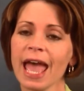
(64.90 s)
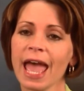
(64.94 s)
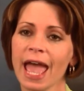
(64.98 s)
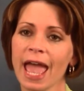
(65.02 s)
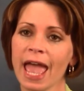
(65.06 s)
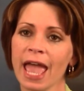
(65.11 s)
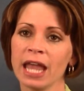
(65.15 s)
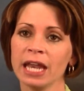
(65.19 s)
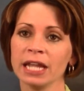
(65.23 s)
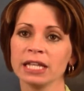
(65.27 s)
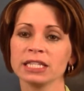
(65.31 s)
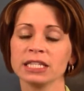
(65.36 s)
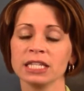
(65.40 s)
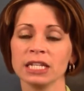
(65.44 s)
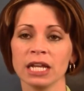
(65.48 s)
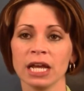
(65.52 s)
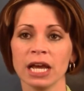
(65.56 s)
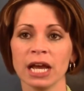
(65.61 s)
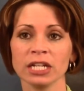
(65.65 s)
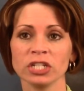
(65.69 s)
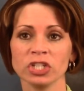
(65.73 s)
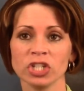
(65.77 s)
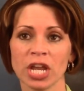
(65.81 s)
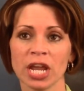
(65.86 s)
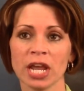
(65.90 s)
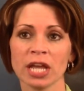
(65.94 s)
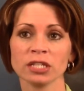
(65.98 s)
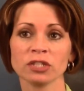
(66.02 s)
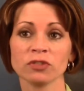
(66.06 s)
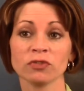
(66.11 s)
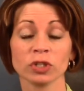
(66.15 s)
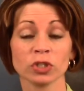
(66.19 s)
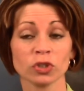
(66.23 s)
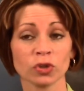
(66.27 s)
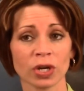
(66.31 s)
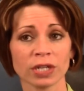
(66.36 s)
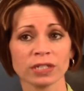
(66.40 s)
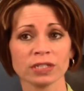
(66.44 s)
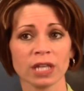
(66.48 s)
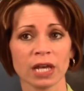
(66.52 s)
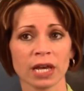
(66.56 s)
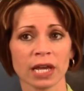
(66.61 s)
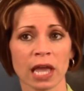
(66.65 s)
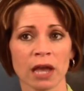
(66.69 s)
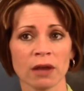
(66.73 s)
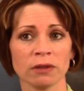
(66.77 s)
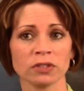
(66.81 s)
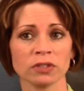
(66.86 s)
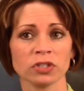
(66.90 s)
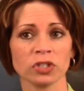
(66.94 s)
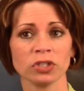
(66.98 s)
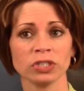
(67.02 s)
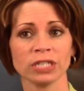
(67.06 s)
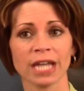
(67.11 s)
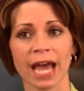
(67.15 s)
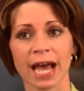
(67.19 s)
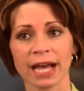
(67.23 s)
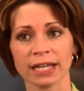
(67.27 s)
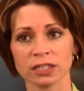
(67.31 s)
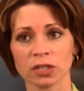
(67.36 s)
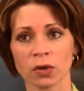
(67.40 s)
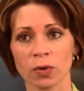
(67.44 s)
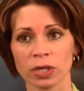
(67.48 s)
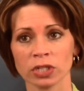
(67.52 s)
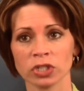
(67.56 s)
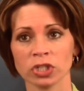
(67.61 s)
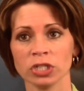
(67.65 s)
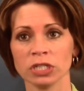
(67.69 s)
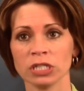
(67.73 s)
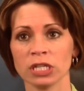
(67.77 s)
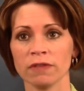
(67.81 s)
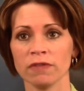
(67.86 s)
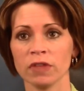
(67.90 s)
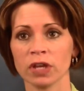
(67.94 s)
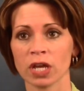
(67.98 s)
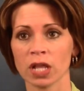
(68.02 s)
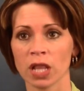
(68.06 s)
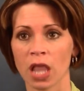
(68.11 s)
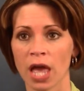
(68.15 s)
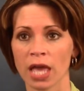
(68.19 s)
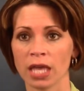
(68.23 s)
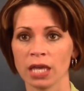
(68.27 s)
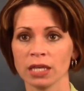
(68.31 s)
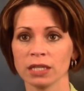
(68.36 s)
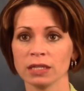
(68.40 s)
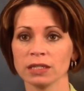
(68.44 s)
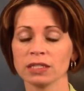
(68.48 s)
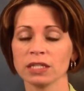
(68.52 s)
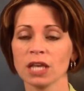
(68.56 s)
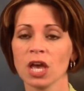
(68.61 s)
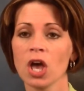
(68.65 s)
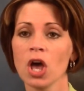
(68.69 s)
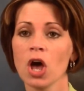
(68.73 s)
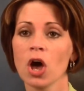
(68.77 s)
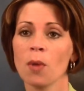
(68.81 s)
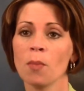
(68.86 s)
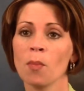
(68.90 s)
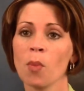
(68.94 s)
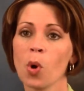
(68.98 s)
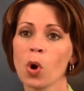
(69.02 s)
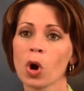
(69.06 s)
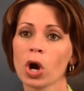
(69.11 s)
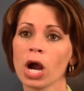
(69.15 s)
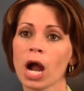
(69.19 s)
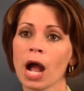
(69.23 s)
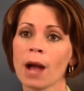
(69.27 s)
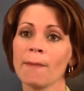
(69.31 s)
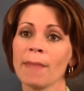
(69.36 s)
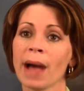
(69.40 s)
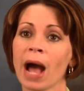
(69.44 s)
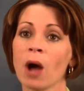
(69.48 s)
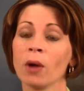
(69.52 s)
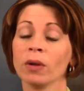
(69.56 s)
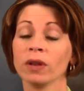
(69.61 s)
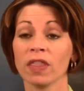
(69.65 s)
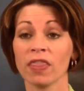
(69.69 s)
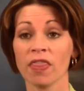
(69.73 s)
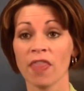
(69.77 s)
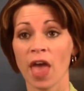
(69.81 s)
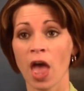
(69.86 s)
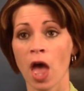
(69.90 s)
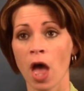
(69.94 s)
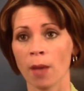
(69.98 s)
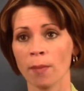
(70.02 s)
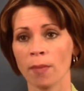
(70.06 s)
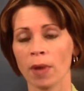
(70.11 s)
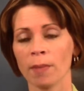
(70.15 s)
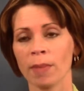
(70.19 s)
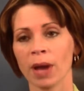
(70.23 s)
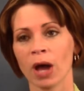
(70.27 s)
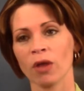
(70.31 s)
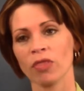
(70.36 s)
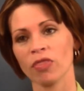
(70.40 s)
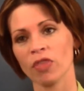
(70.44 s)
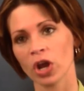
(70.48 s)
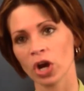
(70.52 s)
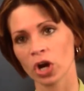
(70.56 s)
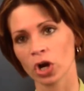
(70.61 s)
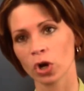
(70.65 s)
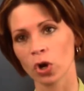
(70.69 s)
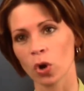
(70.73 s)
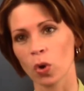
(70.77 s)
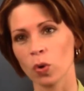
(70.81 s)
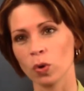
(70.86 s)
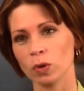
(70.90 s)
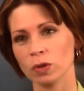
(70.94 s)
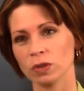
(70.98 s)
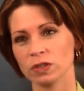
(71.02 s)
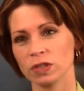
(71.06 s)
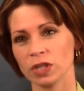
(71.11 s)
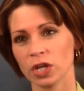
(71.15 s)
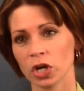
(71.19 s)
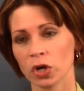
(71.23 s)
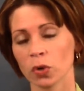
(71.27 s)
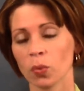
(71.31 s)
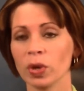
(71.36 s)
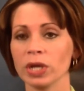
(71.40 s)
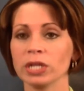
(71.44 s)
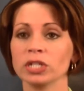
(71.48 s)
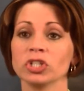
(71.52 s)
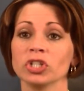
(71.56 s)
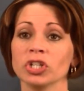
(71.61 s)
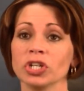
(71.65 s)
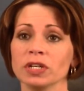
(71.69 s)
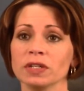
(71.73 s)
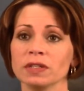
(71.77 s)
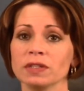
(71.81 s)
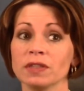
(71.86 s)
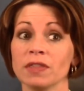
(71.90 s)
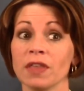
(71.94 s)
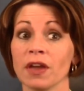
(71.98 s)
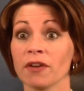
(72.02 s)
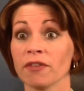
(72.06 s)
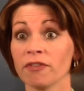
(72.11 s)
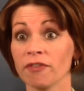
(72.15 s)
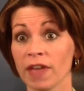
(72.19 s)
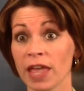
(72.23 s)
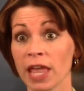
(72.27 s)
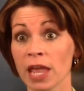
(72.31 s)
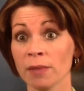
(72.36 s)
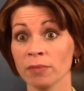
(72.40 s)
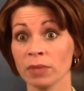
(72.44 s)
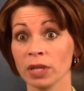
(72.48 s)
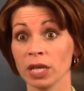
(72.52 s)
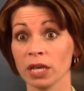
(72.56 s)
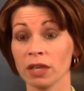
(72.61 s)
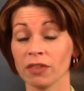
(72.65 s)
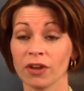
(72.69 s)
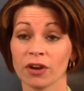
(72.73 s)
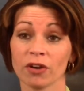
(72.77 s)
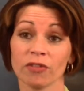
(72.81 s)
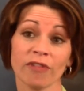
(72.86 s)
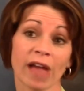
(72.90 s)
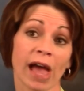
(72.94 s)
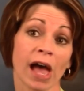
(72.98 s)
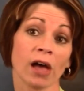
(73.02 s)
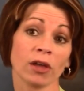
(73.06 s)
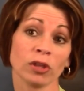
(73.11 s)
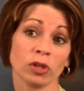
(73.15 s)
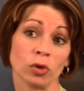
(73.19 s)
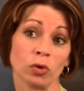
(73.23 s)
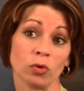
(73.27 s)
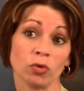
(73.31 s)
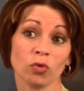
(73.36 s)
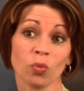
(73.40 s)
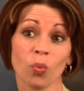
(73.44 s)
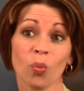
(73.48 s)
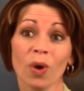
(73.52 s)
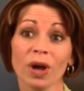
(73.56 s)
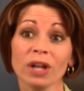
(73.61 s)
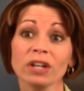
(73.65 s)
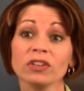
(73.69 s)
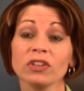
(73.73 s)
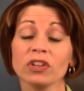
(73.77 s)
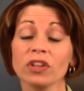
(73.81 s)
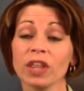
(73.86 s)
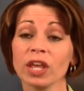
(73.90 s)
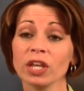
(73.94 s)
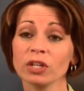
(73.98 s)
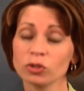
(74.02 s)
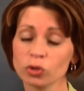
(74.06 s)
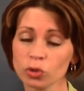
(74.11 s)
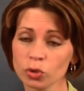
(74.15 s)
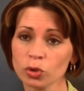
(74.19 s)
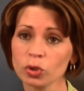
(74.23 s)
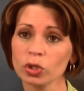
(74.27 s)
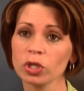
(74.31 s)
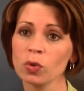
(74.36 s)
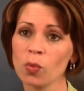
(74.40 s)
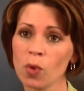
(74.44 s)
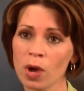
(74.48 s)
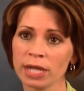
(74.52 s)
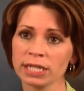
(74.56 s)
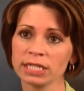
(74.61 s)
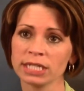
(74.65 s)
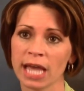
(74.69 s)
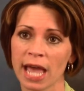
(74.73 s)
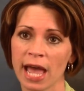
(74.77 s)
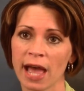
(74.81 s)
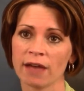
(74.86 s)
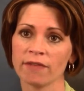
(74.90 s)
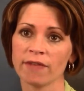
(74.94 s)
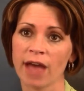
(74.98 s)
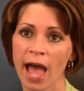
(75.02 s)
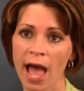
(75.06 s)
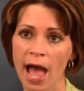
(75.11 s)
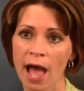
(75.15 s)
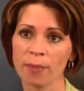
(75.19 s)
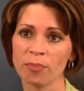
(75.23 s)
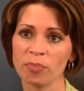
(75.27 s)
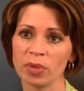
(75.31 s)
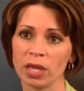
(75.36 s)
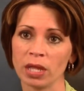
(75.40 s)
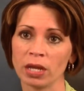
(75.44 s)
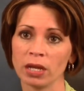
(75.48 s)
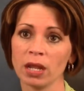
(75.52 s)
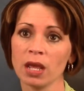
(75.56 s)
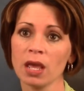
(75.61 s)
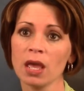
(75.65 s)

And it's a chance for Trust Law Counsel to ask questions of the clients, more about them, about their goals, their wishes, their family, their values. What do they truly want to have happen